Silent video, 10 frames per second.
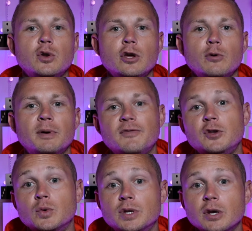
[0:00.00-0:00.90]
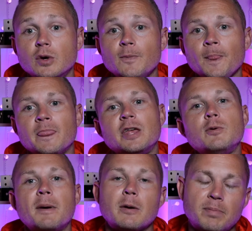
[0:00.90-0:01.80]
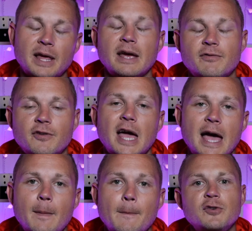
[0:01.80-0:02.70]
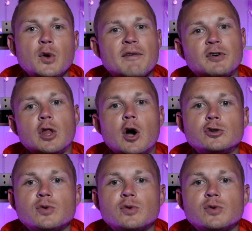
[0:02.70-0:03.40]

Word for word: you do, but if you do, then you better plan for that. If you have a large